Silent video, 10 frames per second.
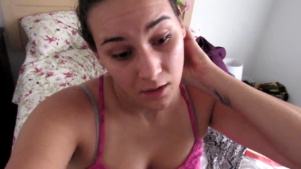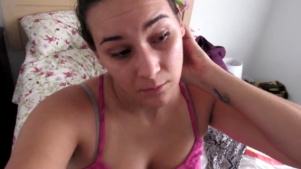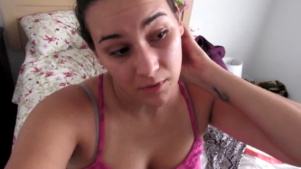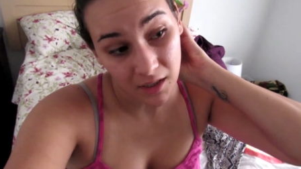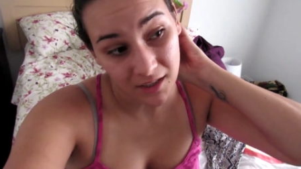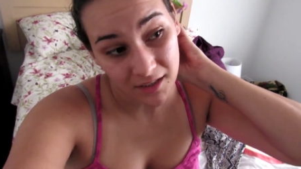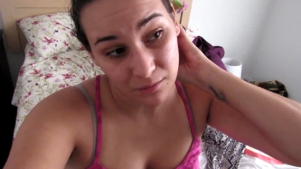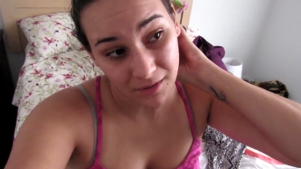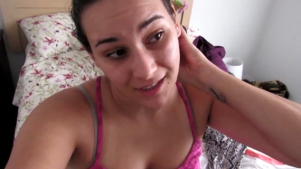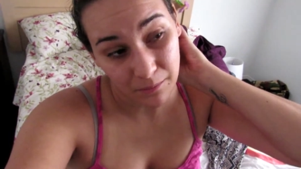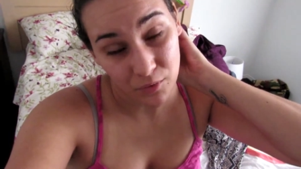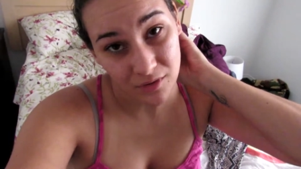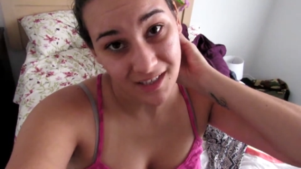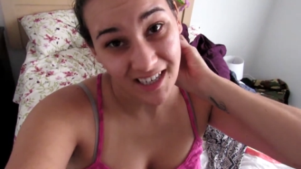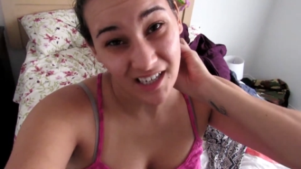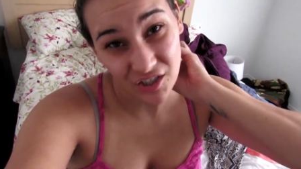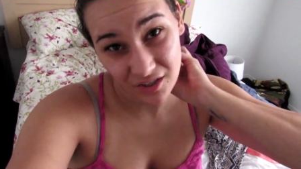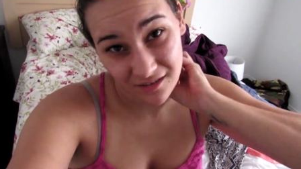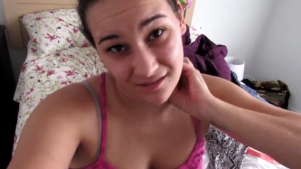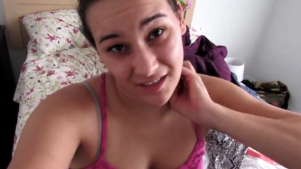But I at least want to get most of the
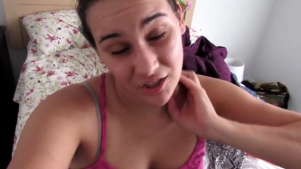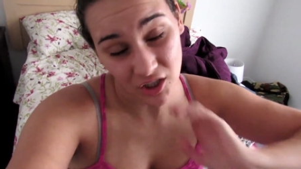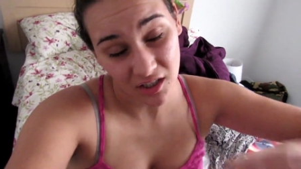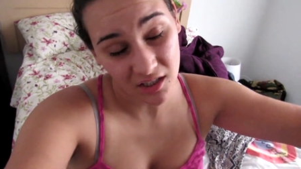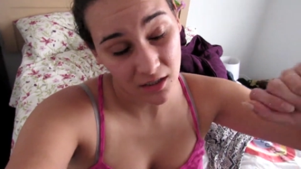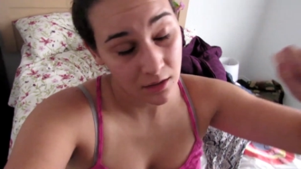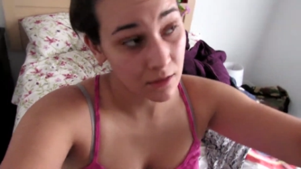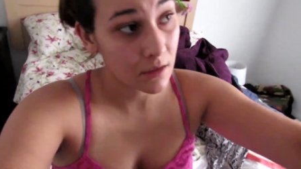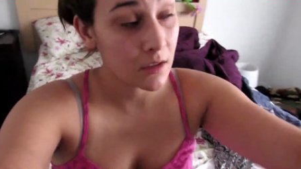edges edging done.